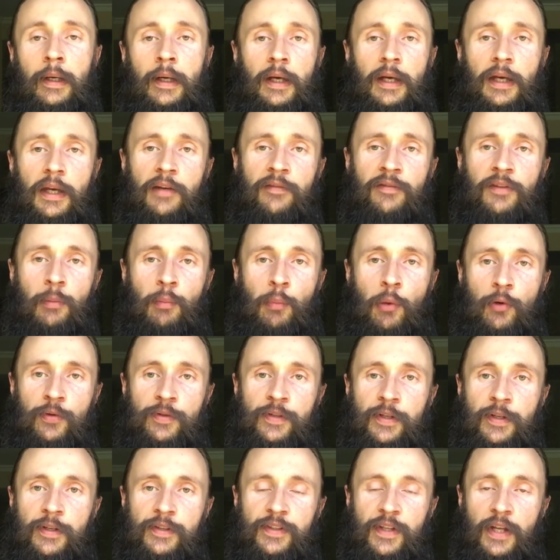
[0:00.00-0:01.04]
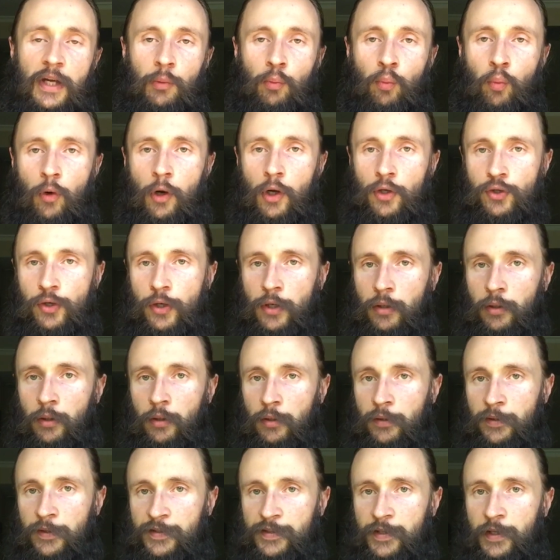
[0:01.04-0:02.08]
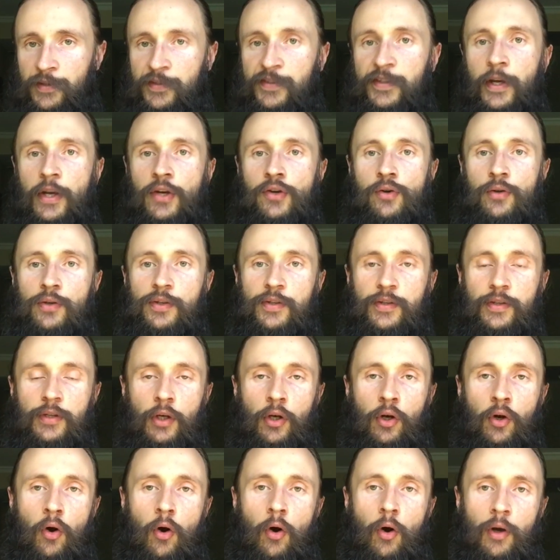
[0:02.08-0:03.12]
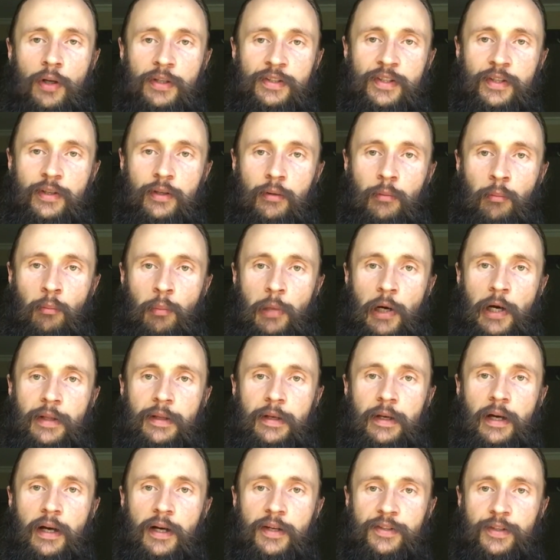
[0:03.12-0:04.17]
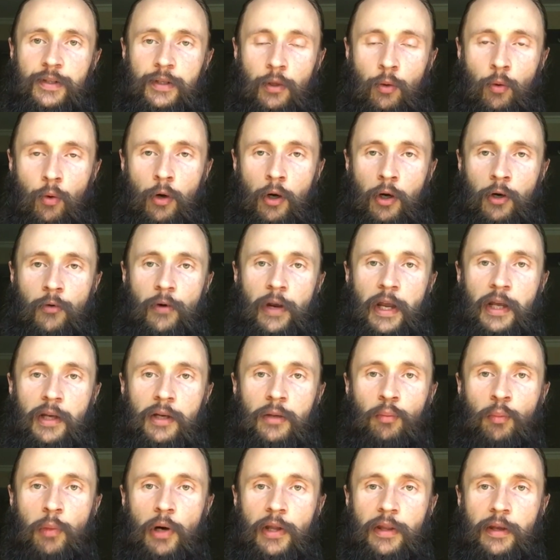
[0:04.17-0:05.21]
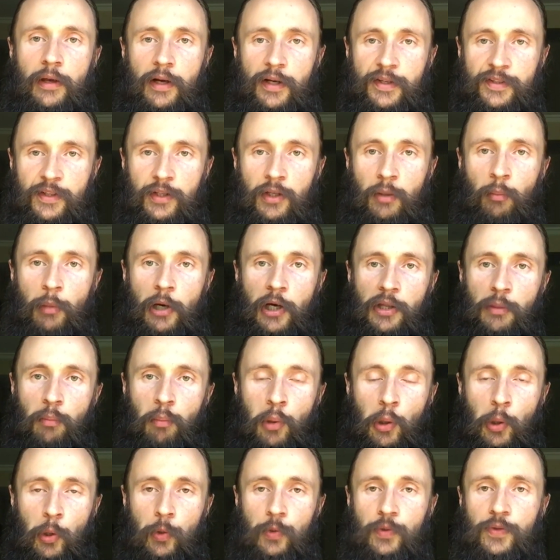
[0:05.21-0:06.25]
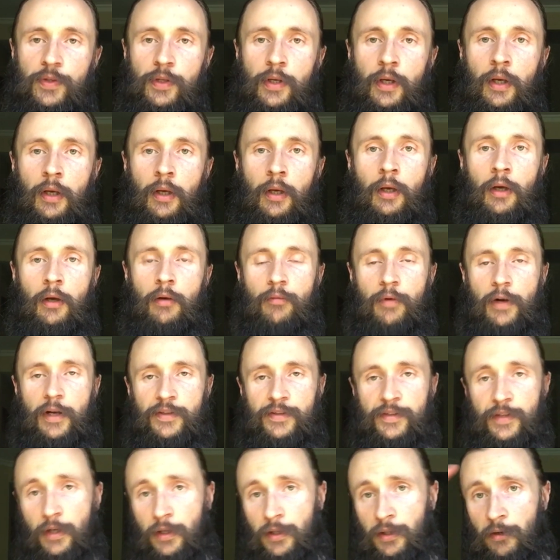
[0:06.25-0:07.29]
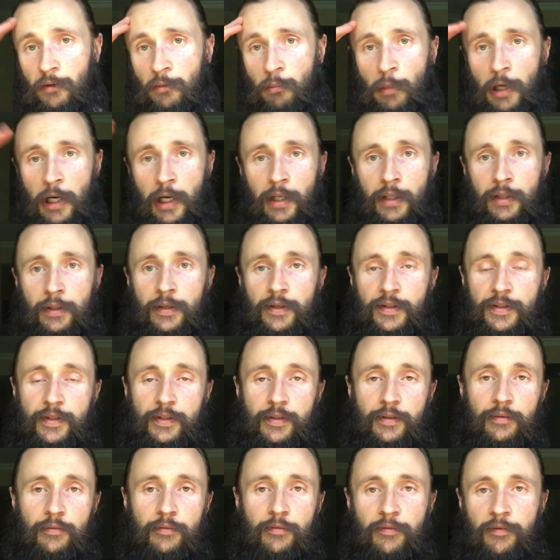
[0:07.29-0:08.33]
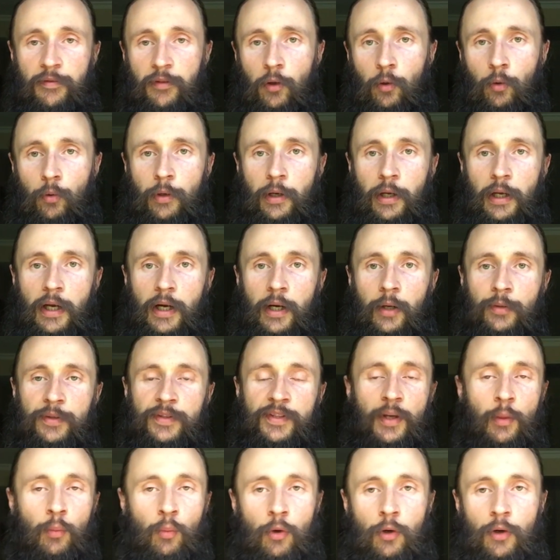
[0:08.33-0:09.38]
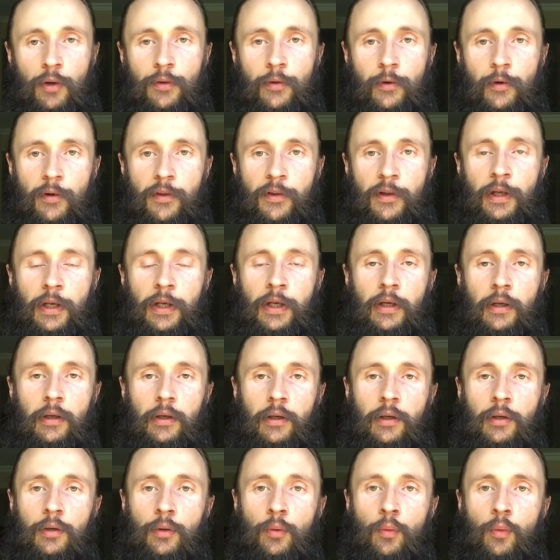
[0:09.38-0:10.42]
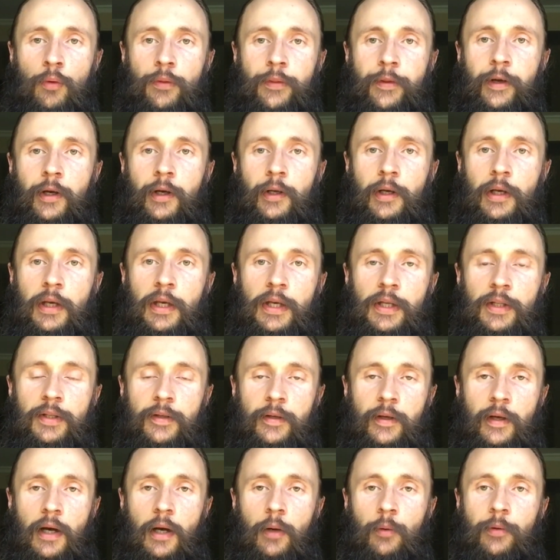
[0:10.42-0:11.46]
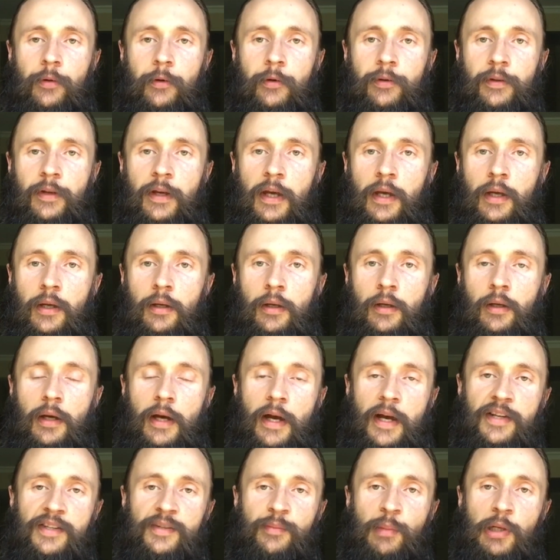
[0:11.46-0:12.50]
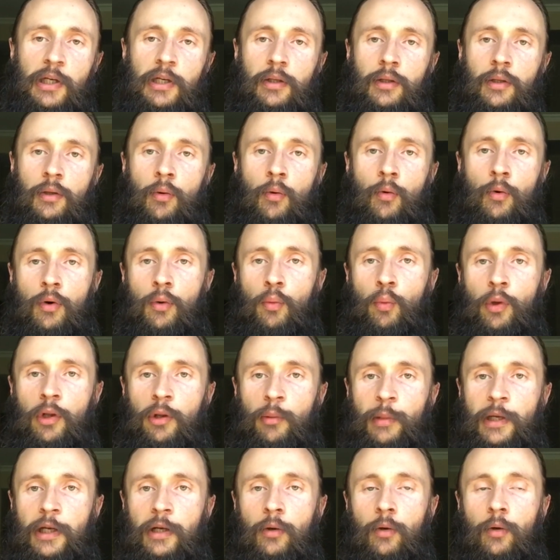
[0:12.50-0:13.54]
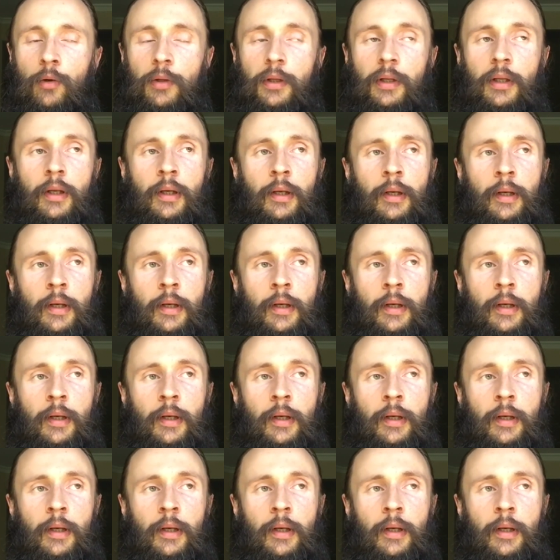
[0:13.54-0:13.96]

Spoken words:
If the person is not watching the sensations caused by the asana or created by the asana, by the pose, right? Say their mind is floating out somewhere, they're thinking, what they're going to eat, how their day has been or will be going,